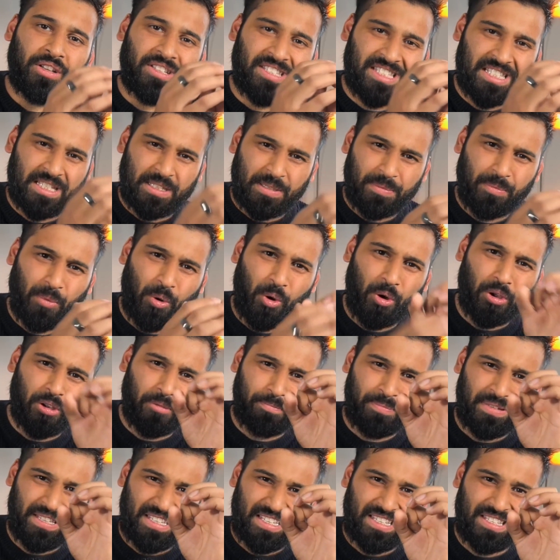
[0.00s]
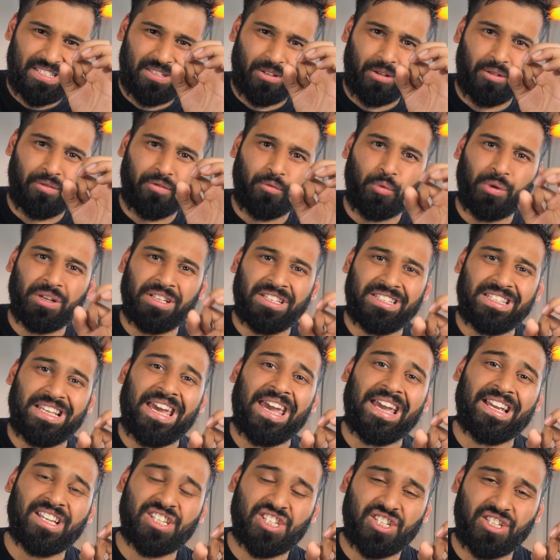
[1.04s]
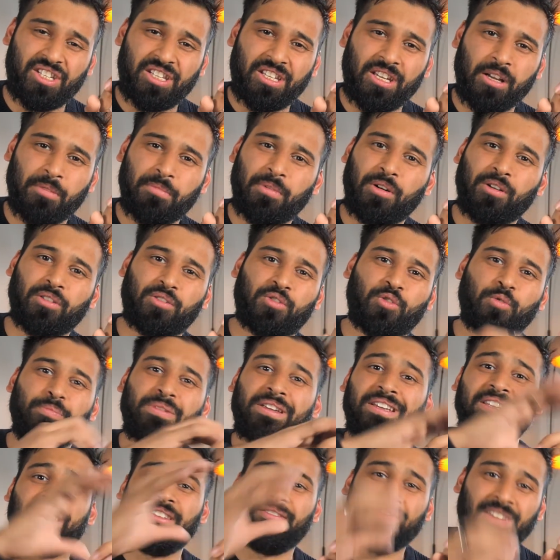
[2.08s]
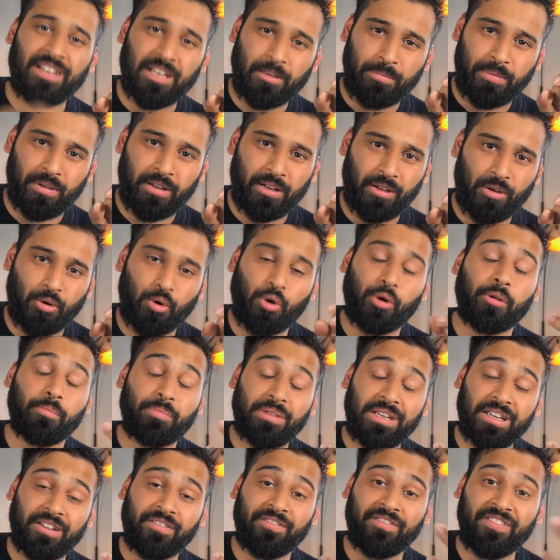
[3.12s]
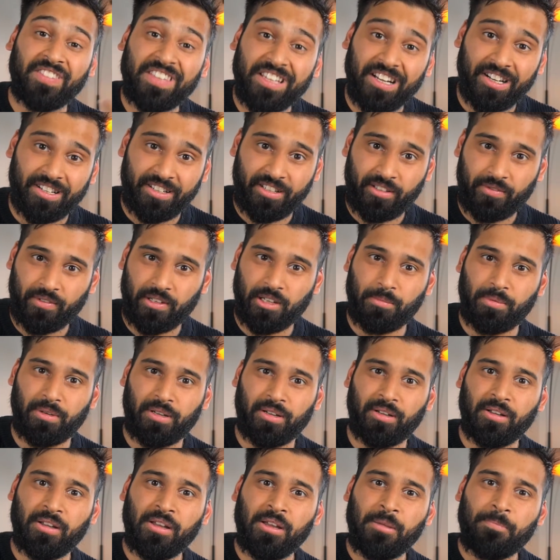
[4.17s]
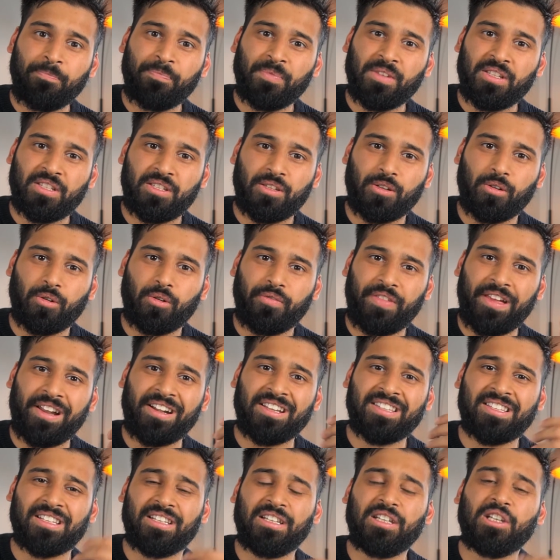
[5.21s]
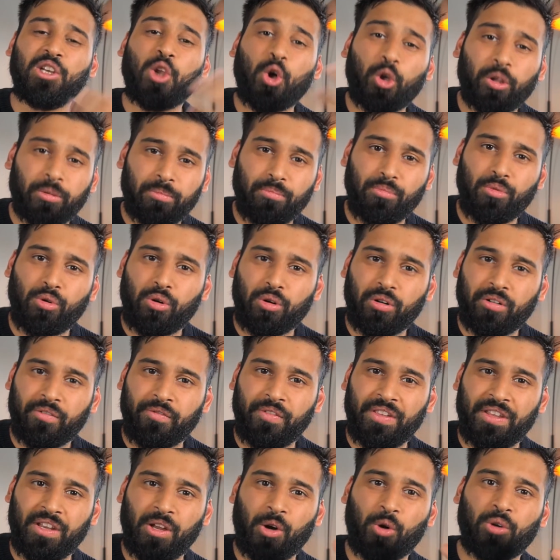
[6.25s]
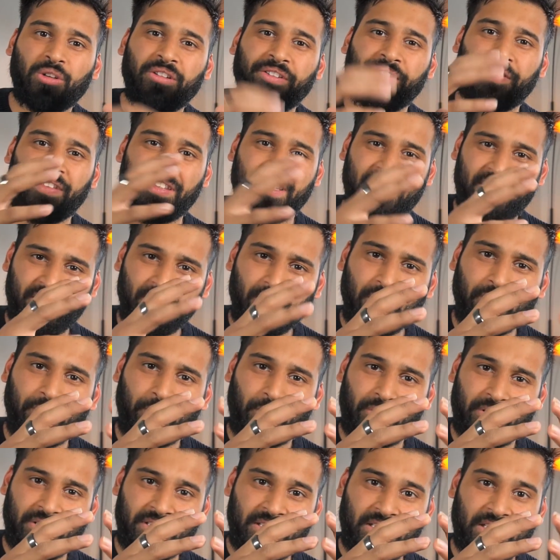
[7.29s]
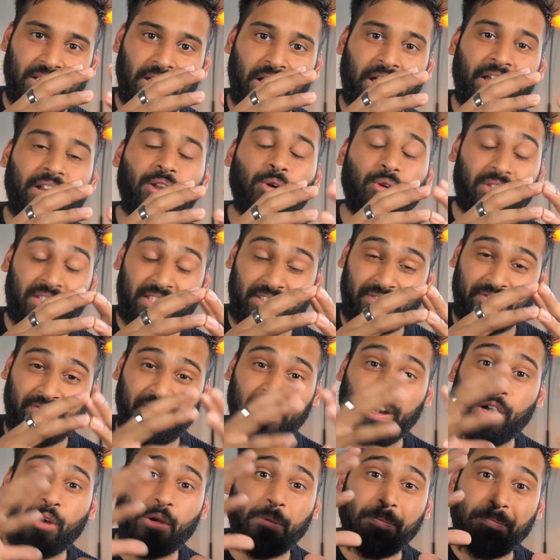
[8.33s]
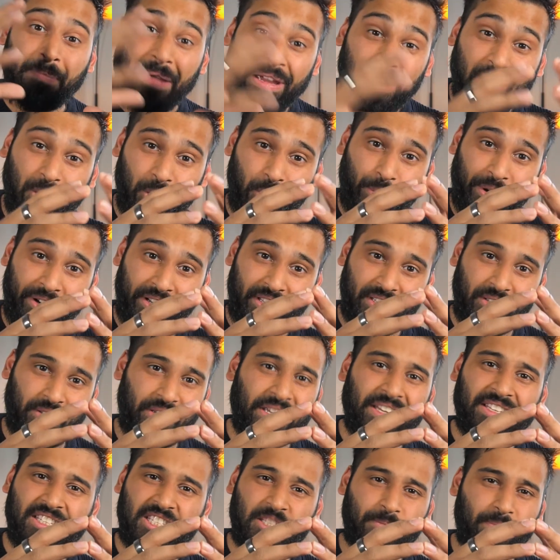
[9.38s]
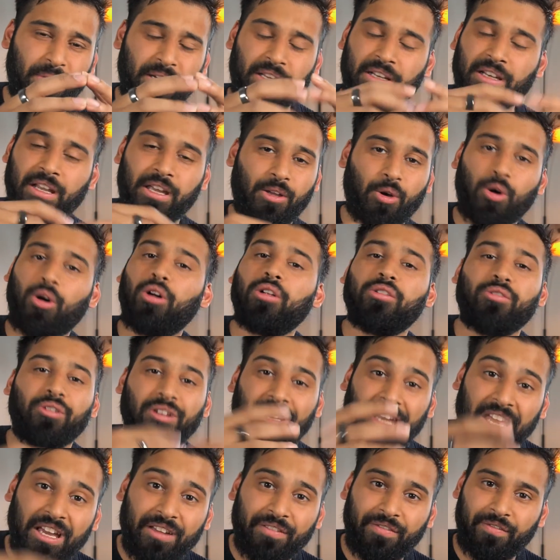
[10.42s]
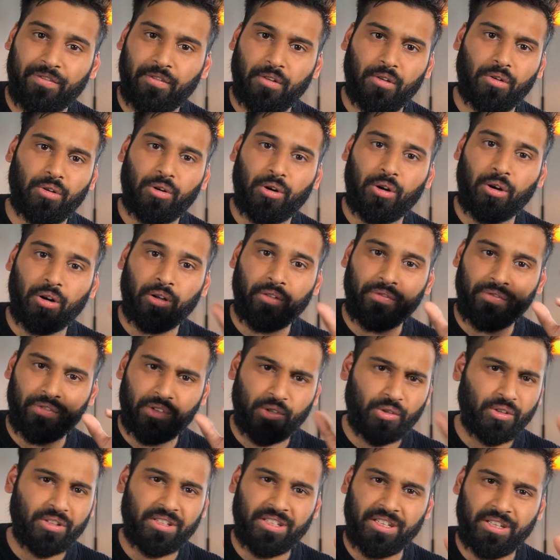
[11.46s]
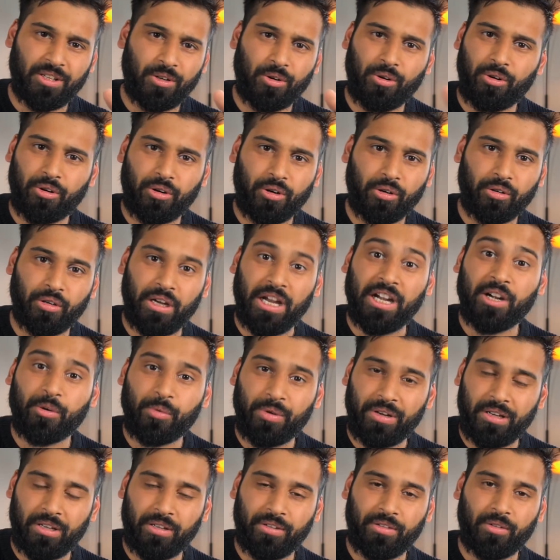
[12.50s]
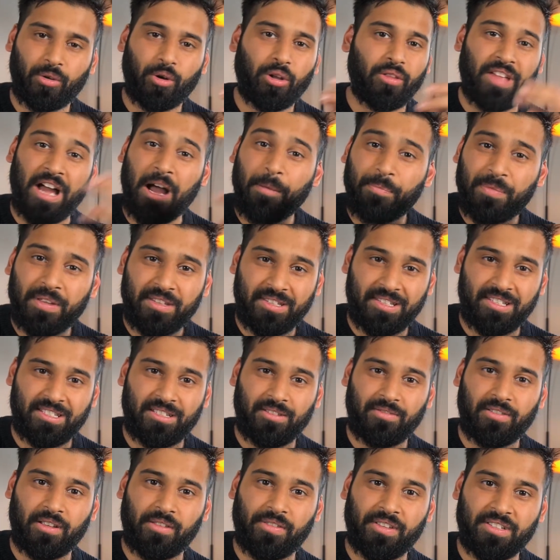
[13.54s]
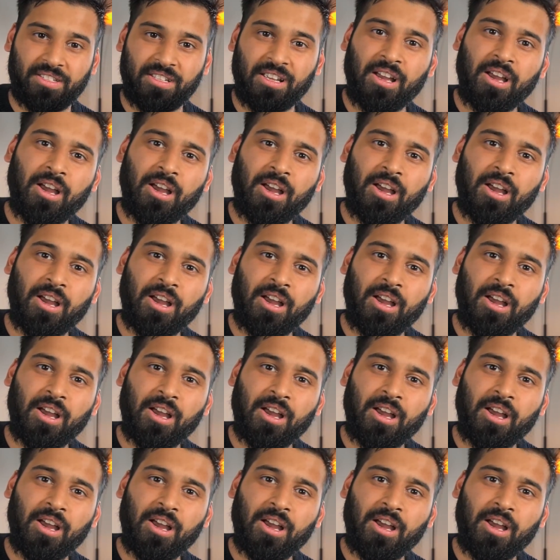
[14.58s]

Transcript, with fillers: a small piece of what it's actually about to be a developer or be a V R developer. So there's a lot more than only this universe. I know it's very big already. You can spend like all your life on Unity or on Unreal and all the updates and stuff like this,